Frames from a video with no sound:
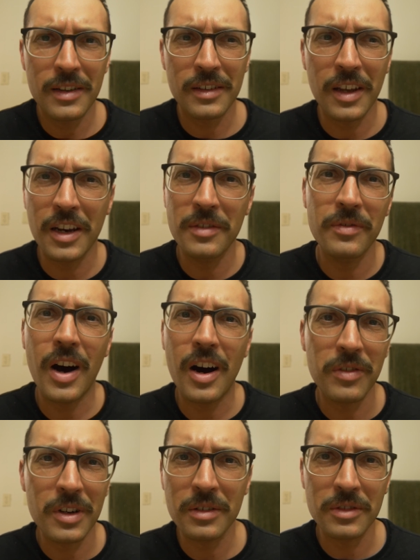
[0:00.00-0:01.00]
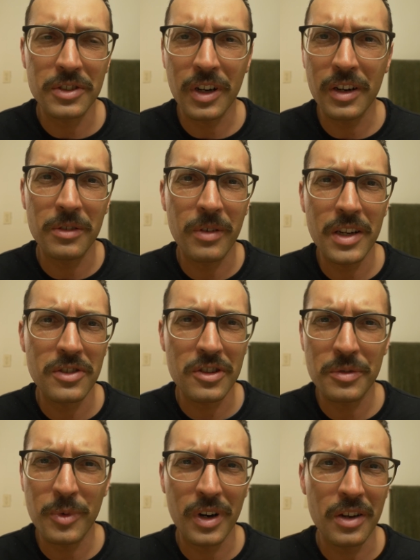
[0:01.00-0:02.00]
get involved and try to raise
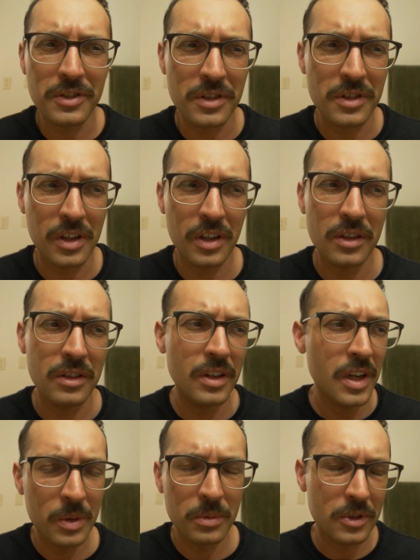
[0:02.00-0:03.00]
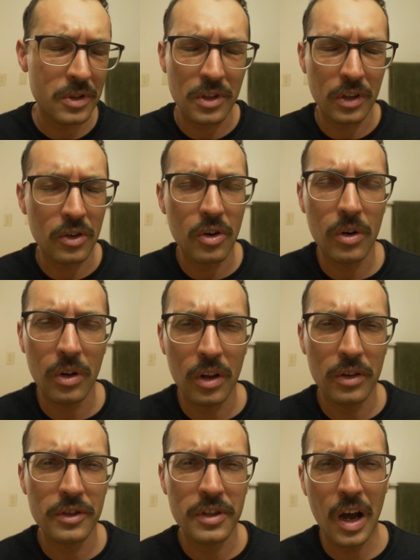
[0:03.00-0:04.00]
someone else's kid, which is like a whole
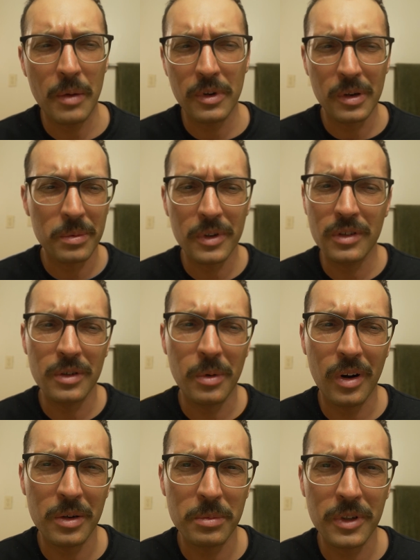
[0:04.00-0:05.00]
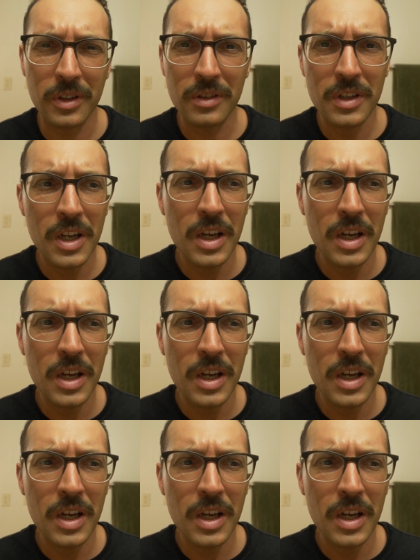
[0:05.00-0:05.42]
other topic, but you don't want to be